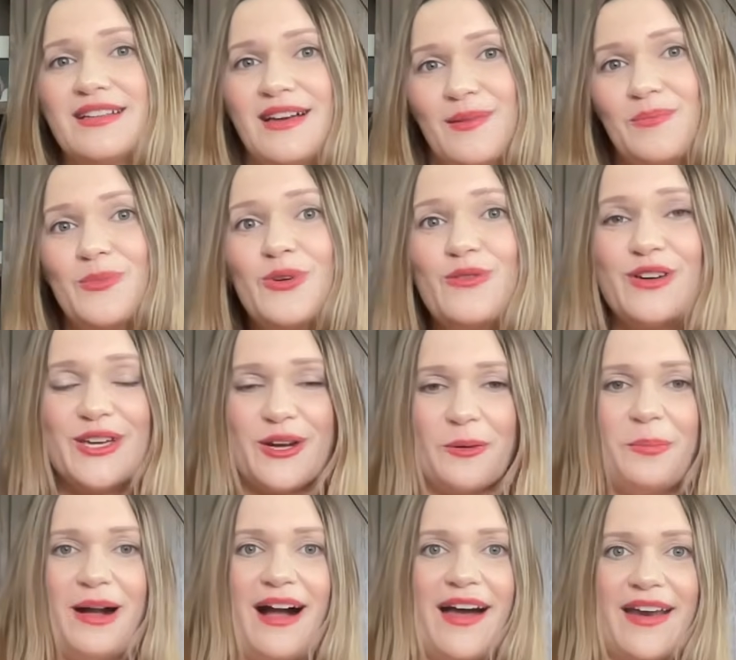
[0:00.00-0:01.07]
moving your
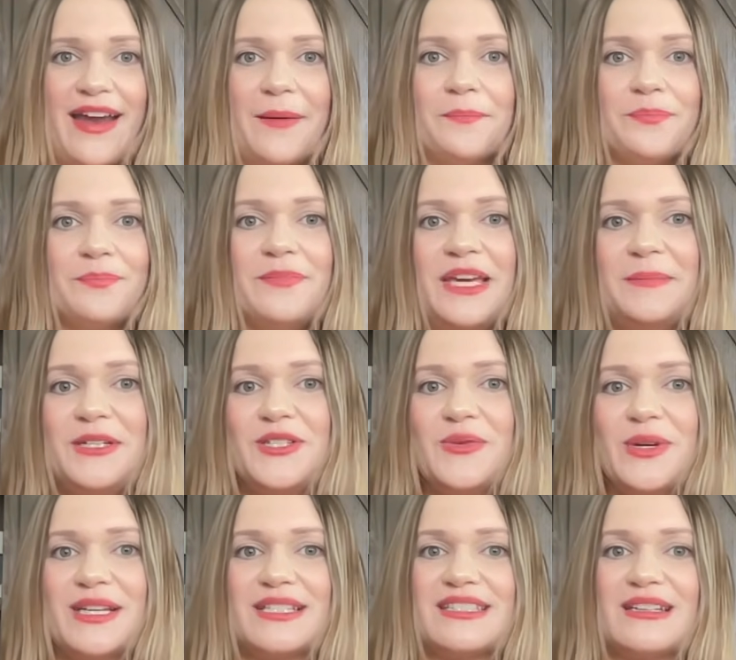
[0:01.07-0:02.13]
body, maybe
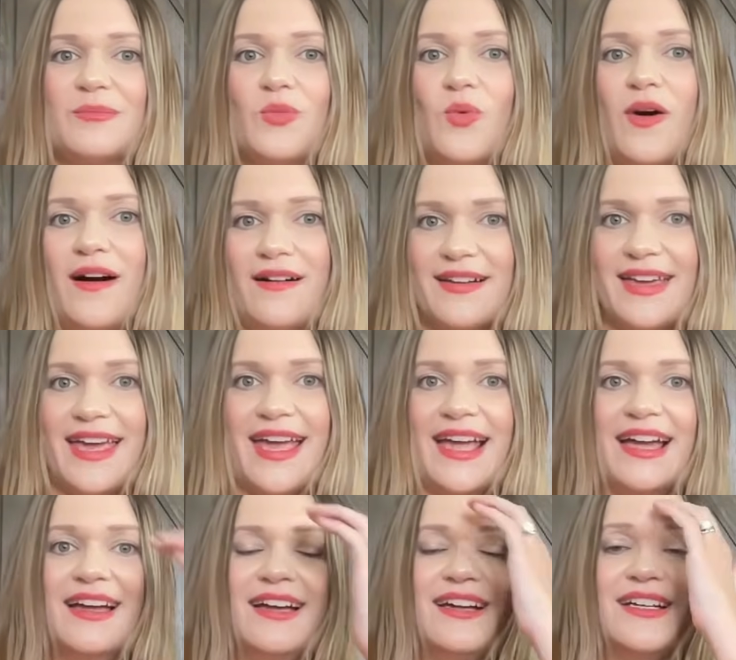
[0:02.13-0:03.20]
doing some
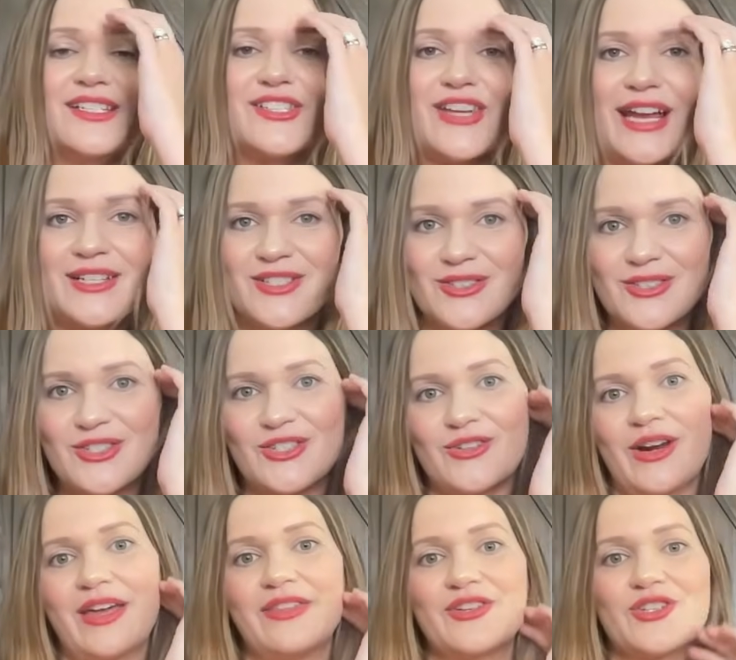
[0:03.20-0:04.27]
walking, gentle
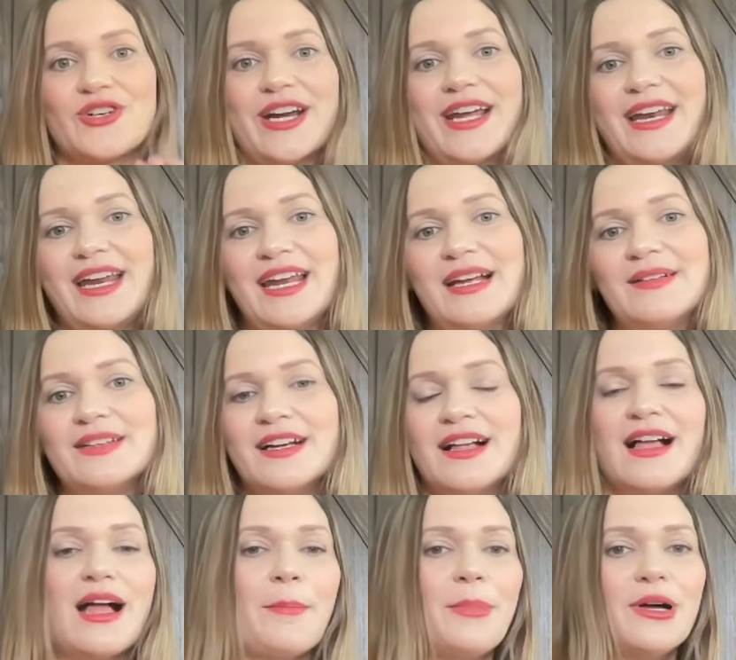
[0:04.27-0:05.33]
strength training,
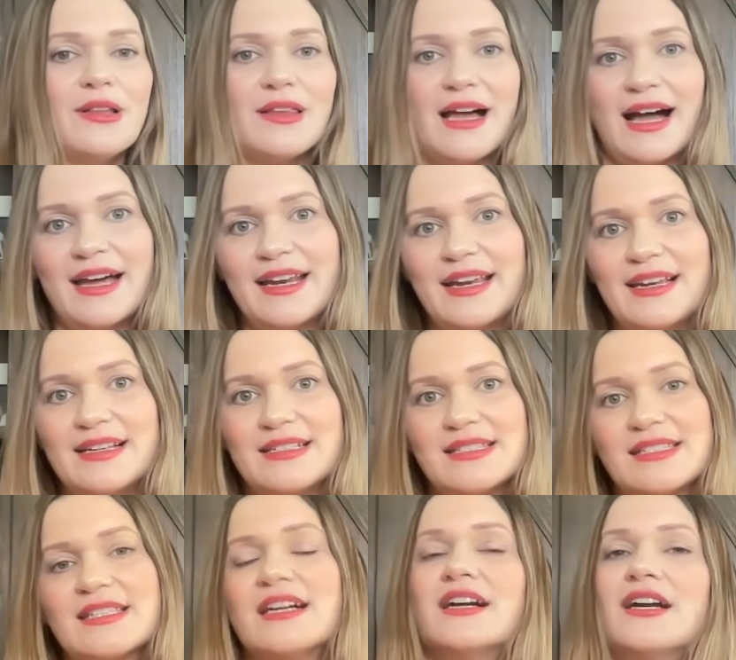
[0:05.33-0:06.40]

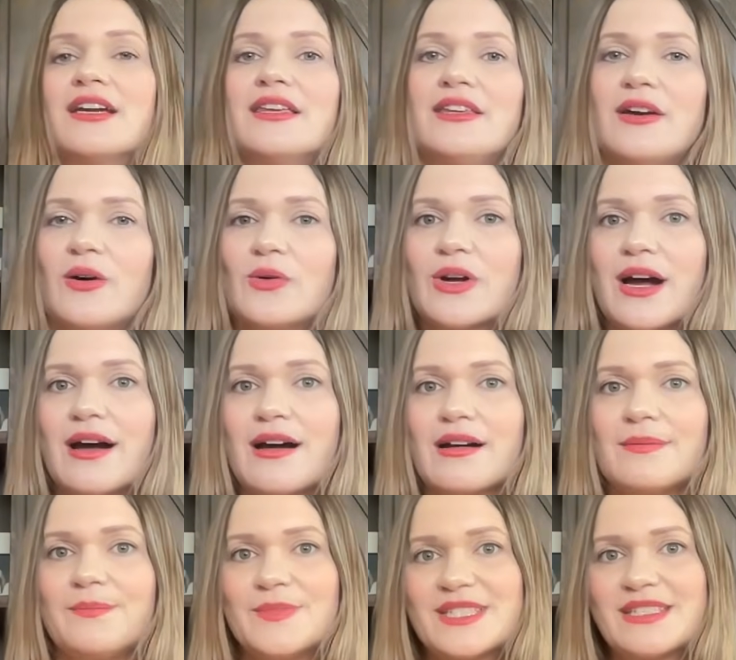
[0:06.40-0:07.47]
Pilates, yoga,
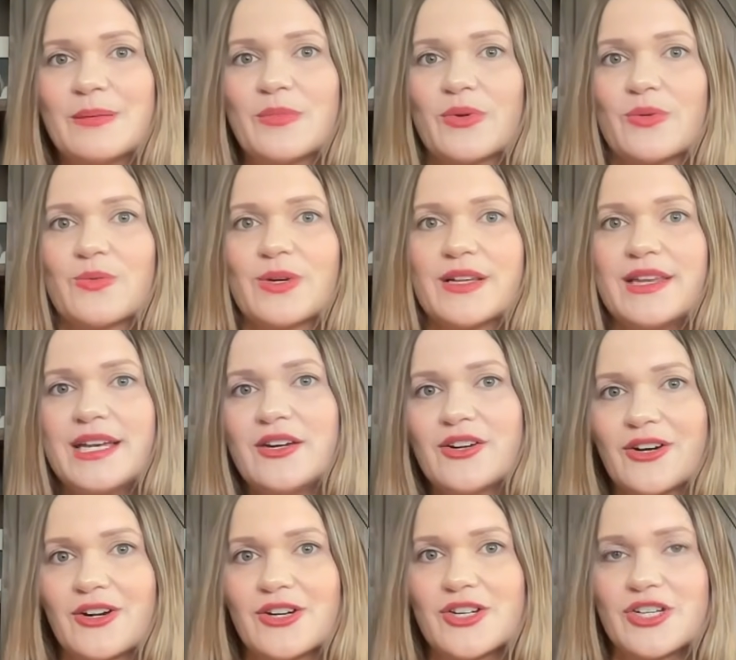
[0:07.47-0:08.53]
some really
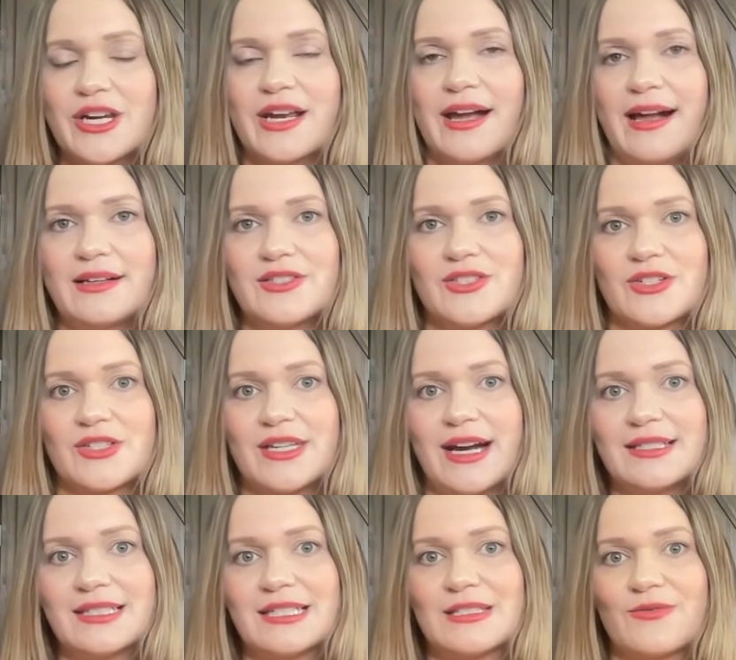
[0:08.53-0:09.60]
nourishing
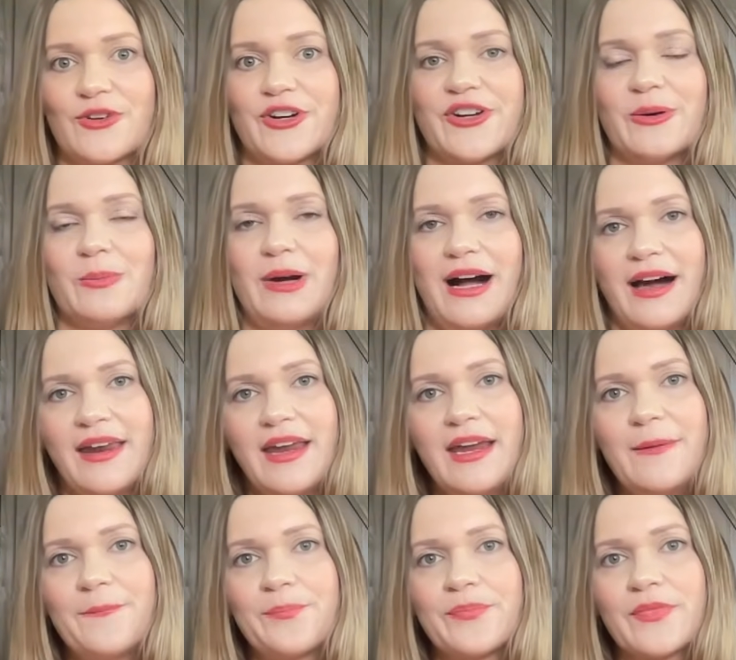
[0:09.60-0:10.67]
exercises for your
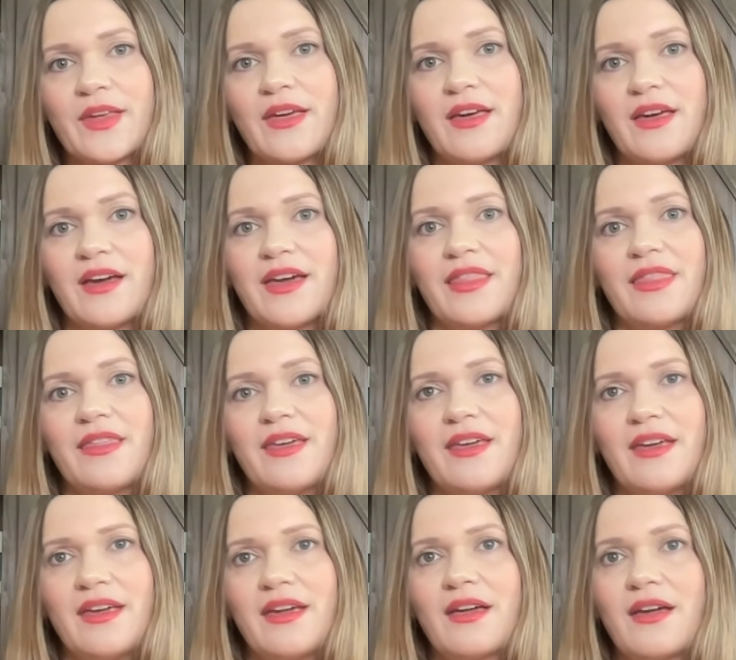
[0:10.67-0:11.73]
body.
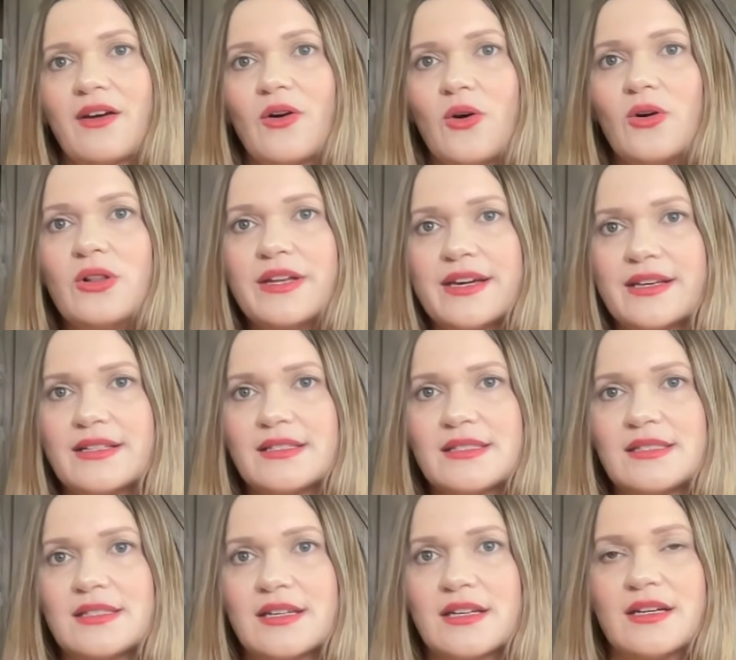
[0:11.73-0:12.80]
The goal is